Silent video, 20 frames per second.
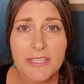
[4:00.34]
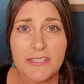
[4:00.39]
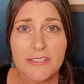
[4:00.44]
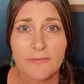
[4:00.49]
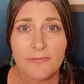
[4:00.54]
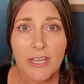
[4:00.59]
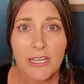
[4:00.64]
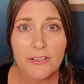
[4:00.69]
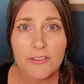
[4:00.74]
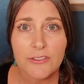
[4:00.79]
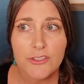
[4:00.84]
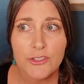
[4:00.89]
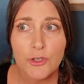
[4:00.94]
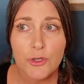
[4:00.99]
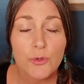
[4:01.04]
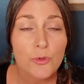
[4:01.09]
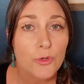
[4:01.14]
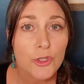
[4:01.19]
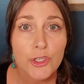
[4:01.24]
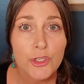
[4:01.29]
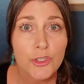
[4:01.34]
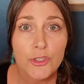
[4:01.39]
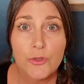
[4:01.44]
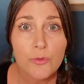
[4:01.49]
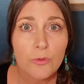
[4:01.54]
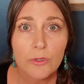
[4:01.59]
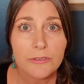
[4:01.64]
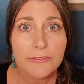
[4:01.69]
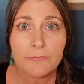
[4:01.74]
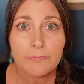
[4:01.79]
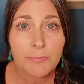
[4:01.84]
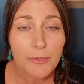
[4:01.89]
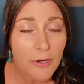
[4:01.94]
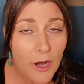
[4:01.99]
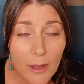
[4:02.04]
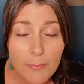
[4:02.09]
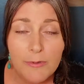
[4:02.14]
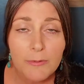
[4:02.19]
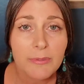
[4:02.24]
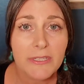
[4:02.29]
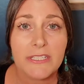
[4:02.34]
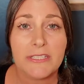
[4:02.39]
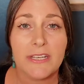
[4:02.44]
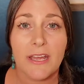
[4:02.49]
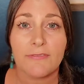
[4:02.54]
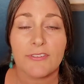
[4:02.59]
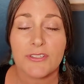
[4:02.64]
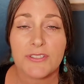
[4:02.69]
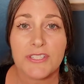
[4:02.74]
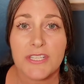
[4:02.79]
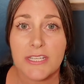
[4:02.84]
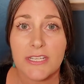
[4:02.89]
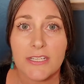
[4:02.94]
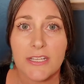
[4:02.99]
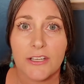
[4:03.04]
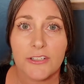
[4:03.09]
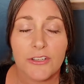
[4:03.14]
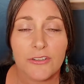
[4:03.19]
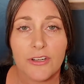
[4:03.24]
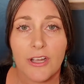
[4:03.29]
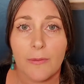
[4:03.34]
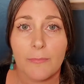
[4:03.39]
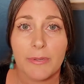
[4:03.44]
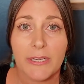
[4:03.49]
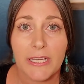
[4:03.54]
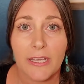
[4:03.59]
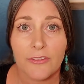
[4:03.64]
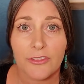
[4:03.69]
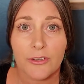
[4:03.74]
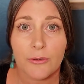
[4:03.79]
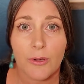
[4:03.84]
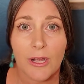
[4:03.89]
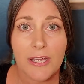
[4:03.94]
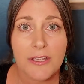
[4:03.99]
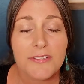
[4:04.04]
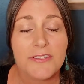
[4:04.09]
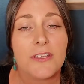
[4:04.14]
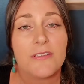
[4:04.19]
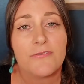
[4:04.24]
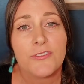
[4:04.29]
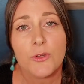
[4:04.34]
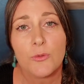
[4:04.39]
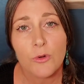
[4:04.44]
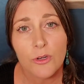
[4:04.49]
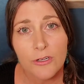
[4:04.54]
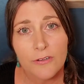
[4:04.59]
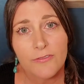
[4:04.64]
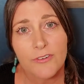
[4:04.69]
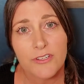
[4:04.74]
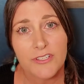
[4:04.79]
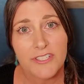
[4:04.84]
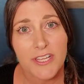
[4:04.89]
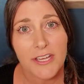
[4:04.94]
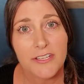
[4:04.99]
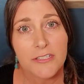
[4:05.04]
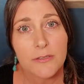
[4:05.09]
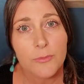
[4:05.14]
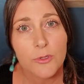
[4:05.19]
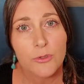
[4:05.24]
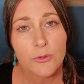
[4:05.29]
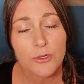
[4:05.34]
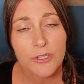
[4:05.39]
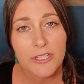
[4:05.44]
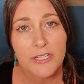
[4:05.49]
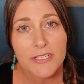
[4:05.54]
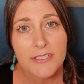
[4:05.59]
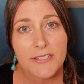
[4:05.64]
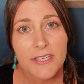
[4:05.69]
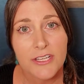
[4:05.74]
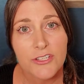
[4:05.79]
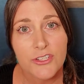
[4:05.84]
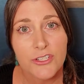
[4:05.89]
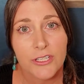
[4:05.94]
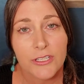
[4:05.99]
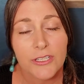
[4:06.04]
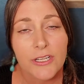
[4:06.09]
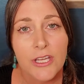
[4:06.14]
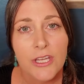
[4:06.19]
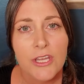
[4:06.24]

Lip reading: events who you will probably never see at your company otherwise if you work for a sizable organization.